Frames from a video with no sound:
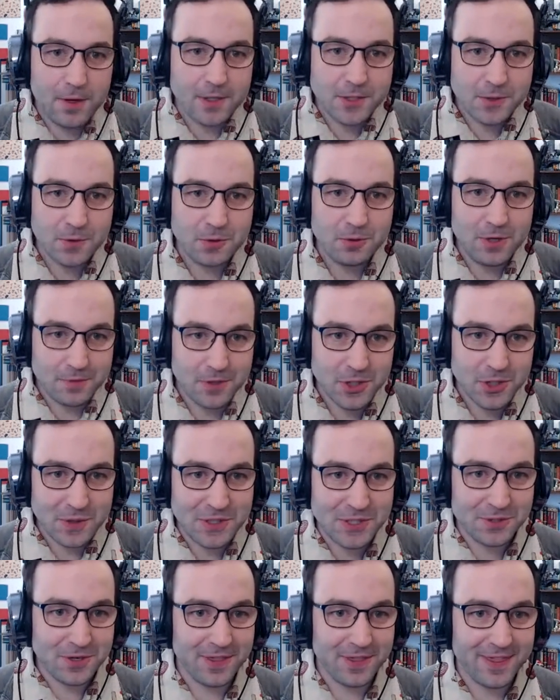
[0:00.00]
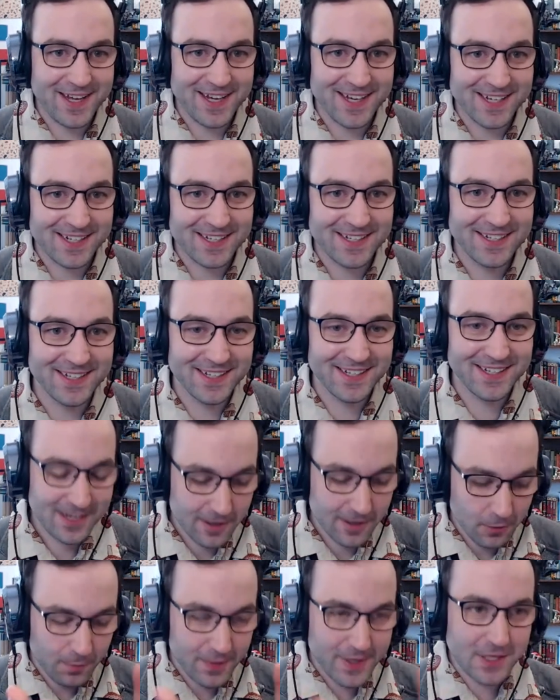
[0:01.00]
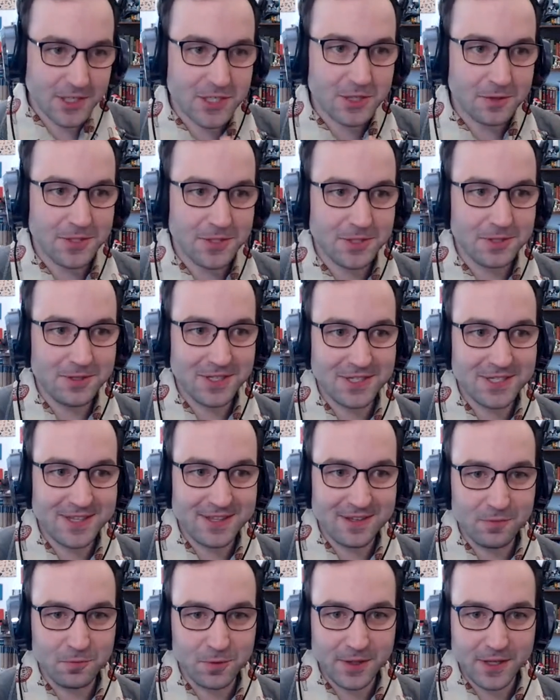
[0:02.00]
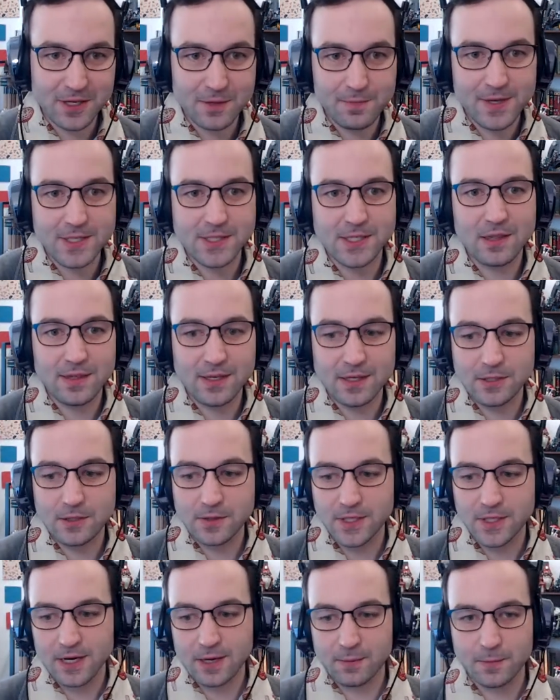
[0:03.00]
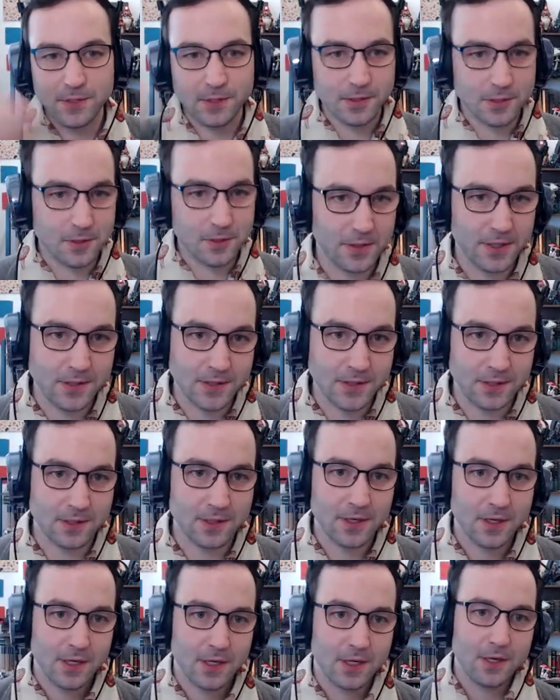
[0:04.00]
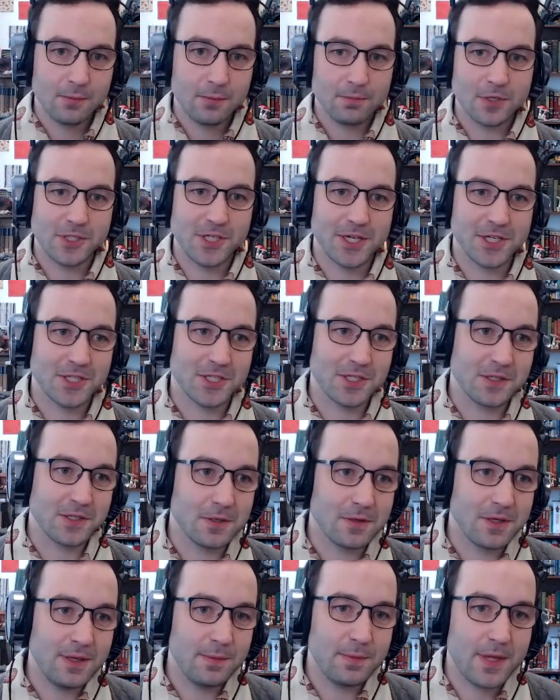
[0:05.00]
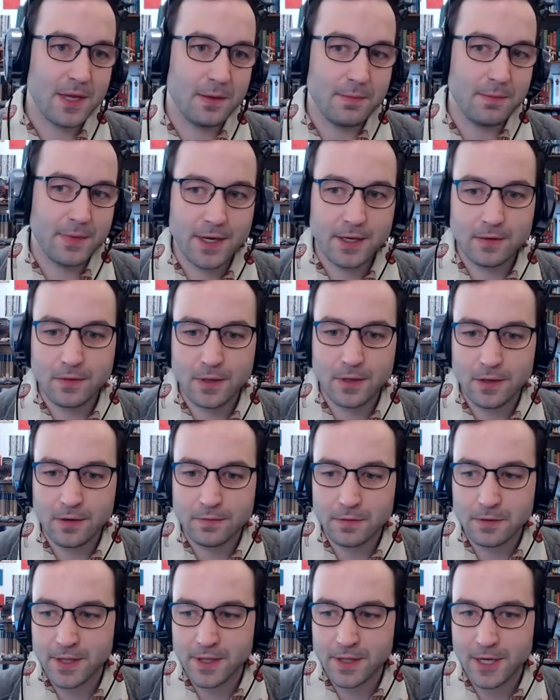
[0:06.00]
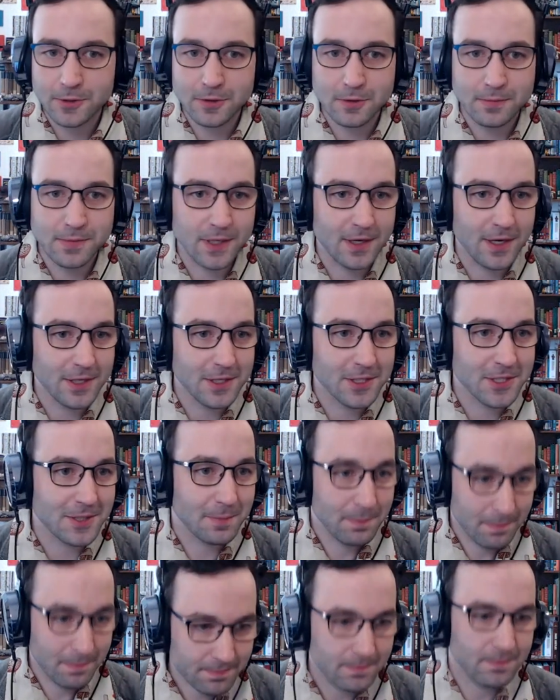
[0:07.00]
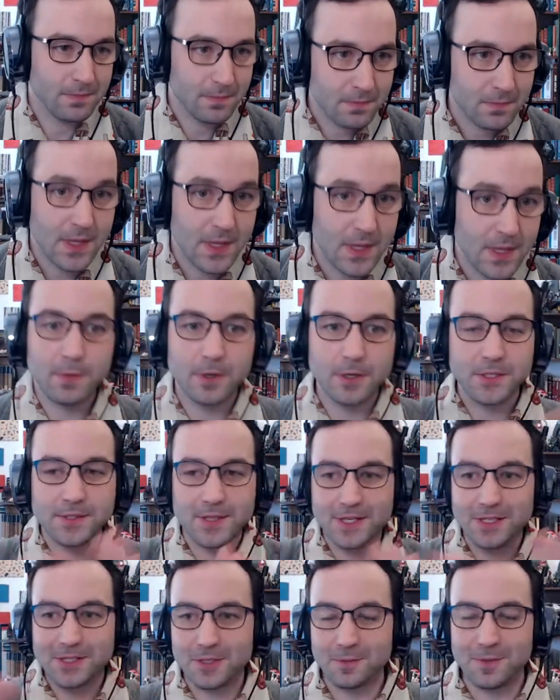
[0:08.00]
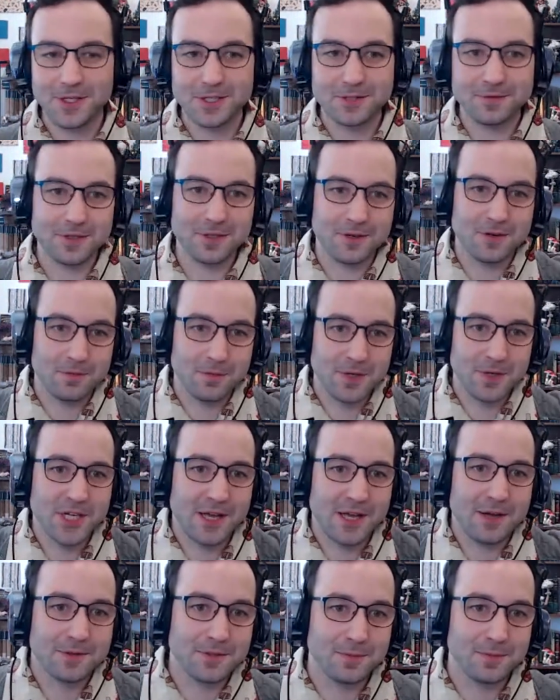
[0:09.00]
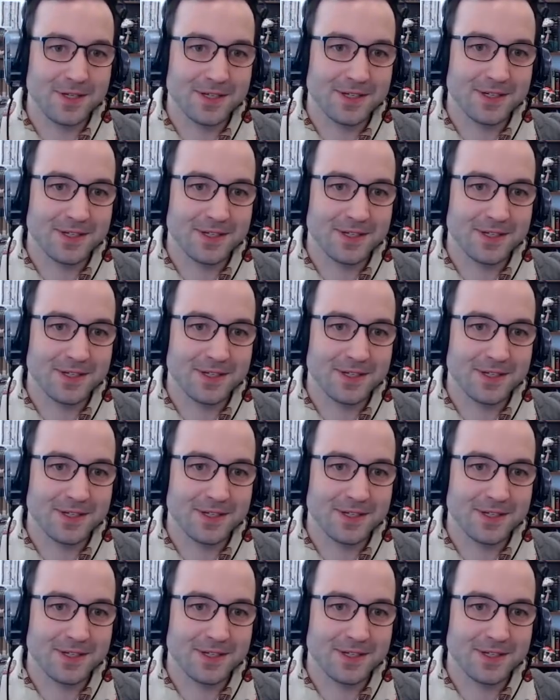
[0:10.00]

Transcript: else would you ever show a student that? We can show students really amazing things using cameras and screens and projections. So keep that in mind uh, for classroom technology. Fantastic. And Mark, thanks so much for reaching out to me.